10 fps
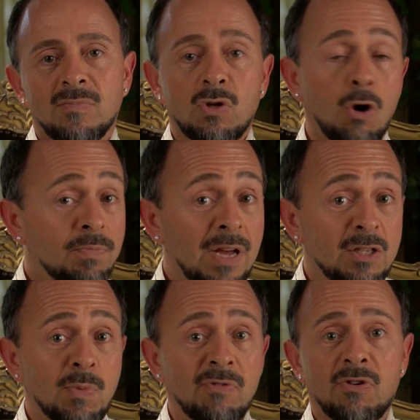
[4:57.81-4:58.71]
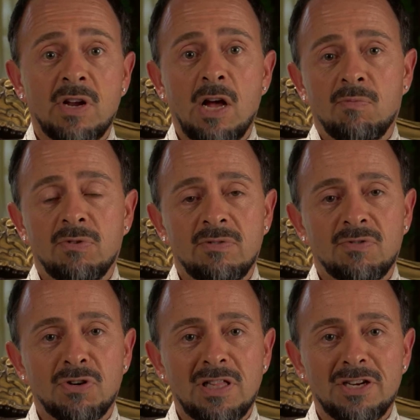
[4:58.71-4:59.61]
So I hope that's been very helpful and
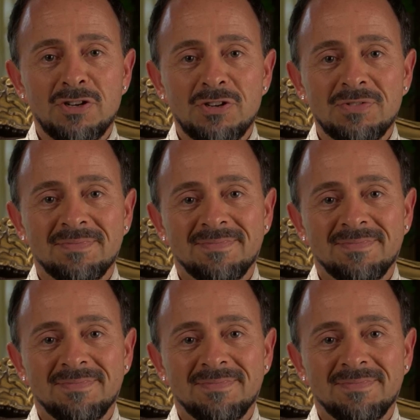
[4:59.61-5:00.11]
very clear to you.